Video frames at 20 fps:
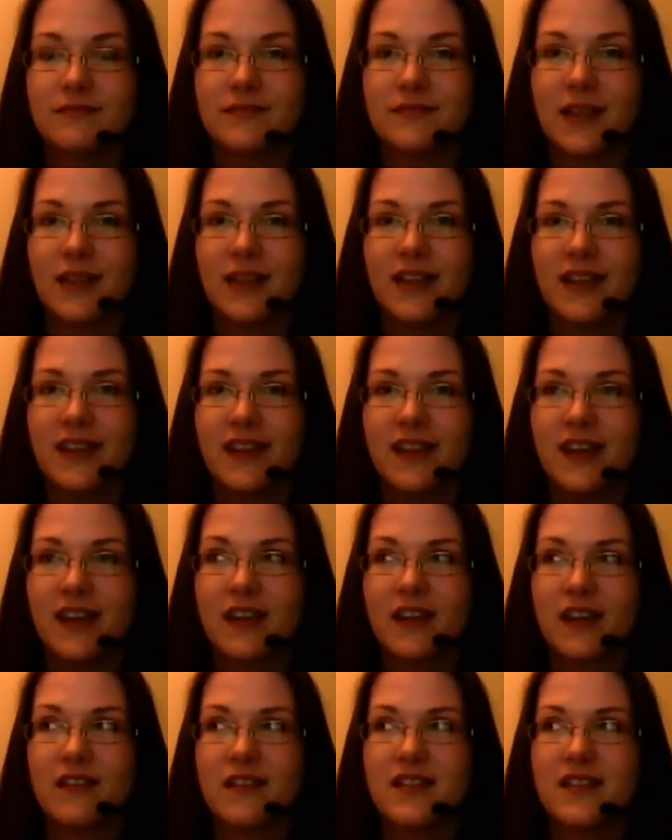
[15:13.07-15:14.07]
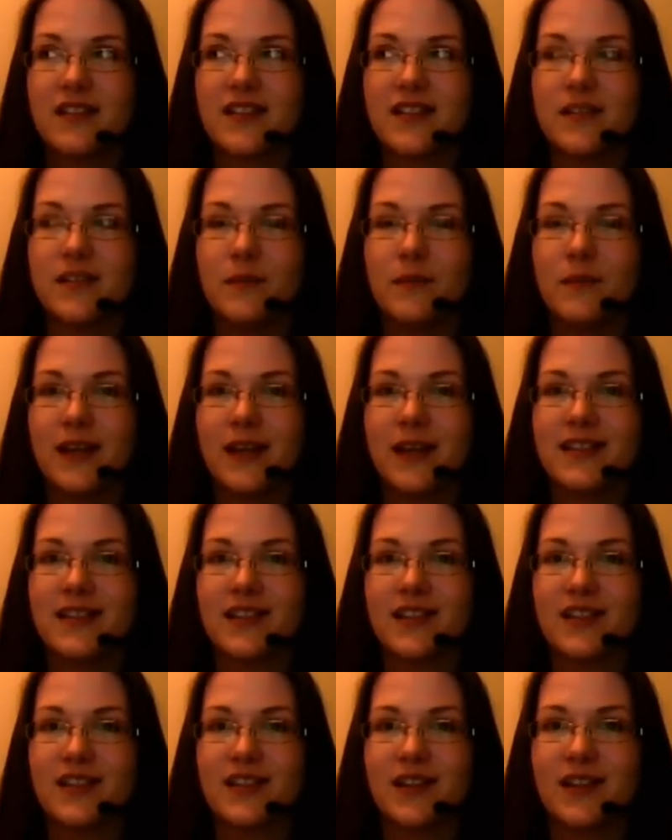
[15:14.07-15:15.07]
I think this is an
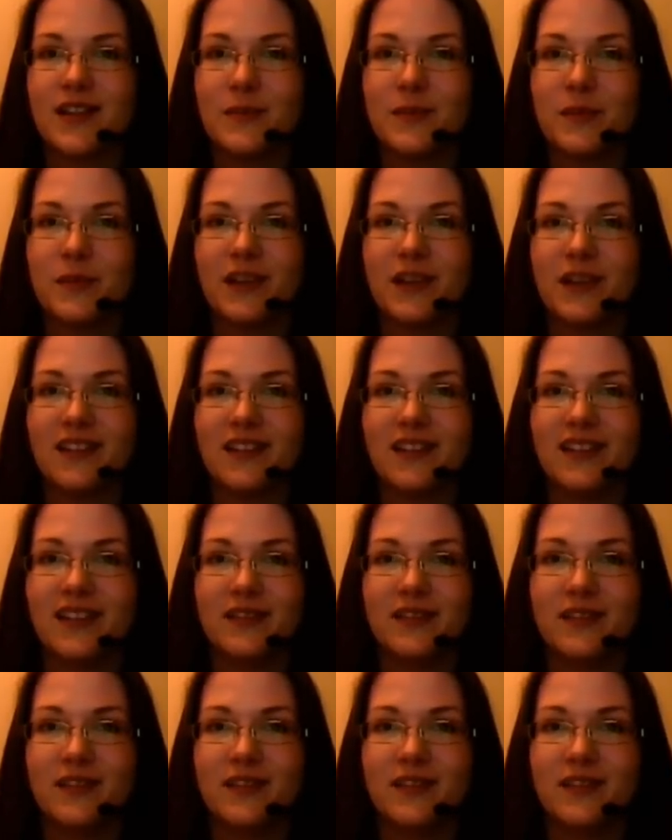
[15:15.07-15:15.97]
amazing time to be alive.